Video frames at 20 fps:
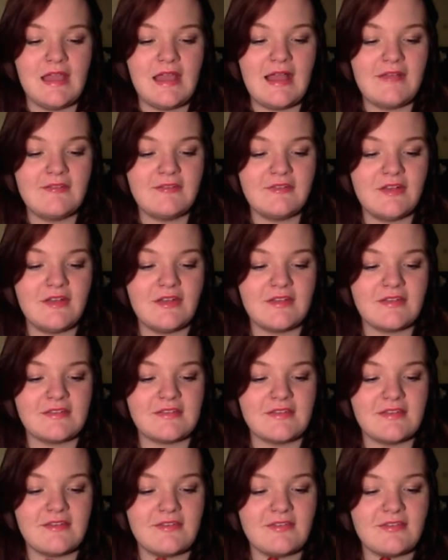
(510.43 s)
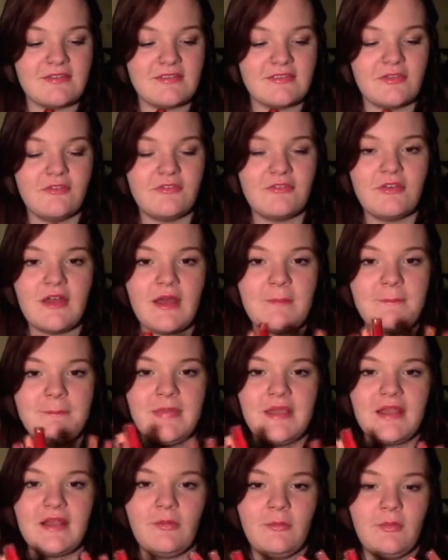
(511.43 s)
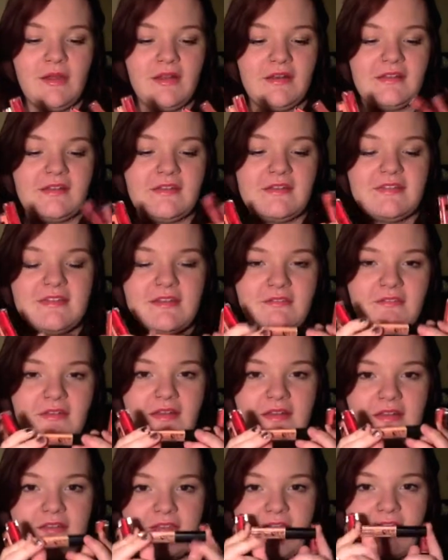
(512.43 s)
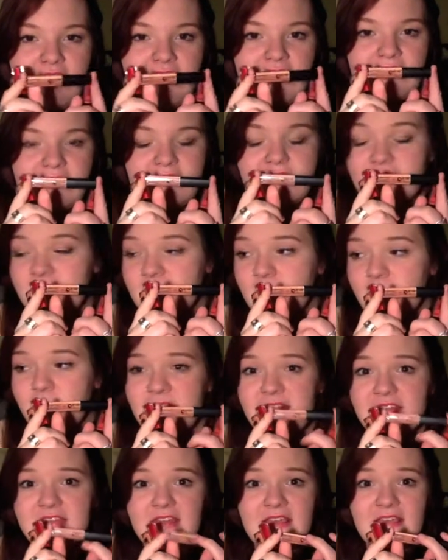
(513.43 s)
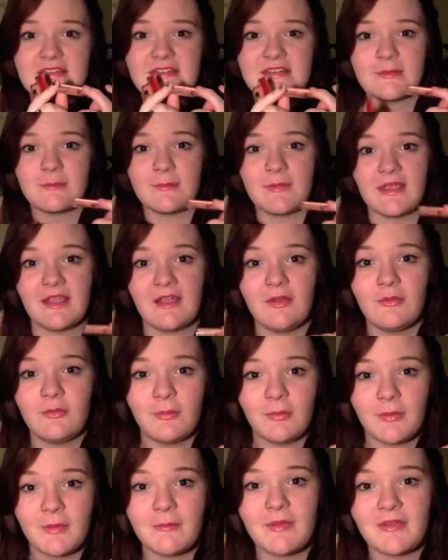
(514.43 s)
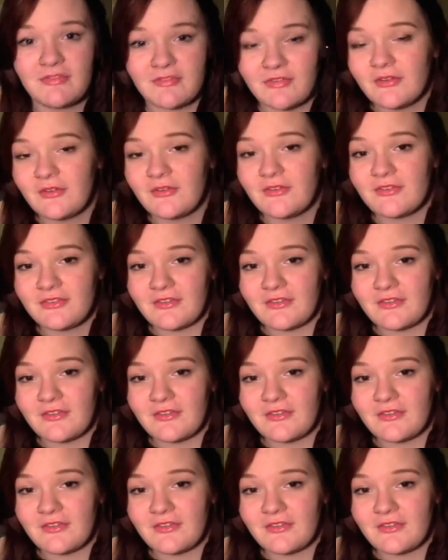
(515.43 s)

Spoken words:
have a look, see if there's sort of a bigger one, because they're only very, someone's texting me, I will put my phone on